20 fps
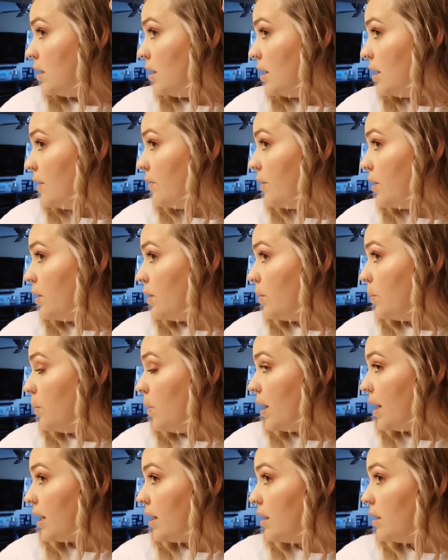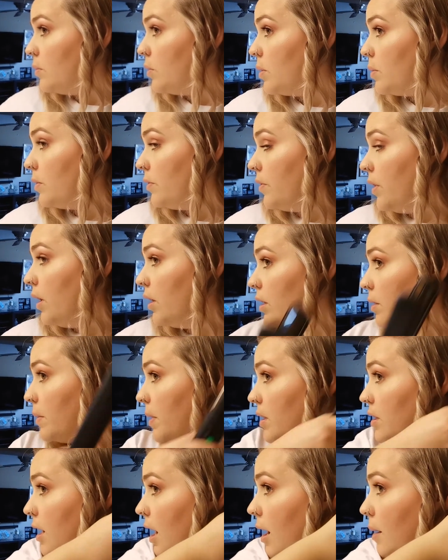And if you're wanting a little more volume
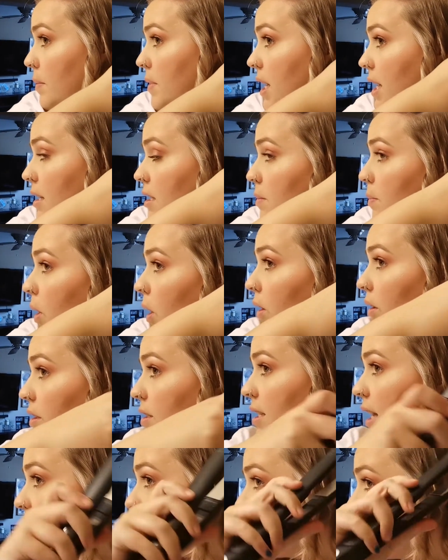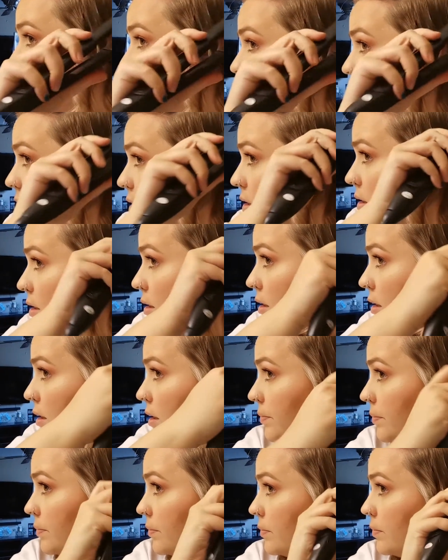on top, take smaller sections,
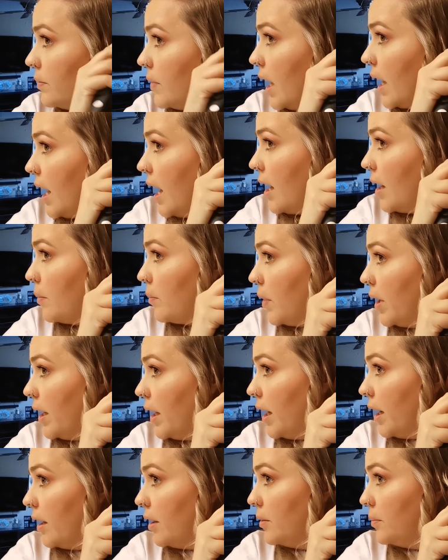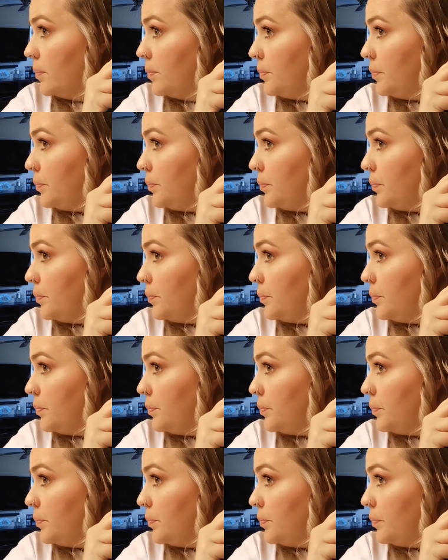like I am right now.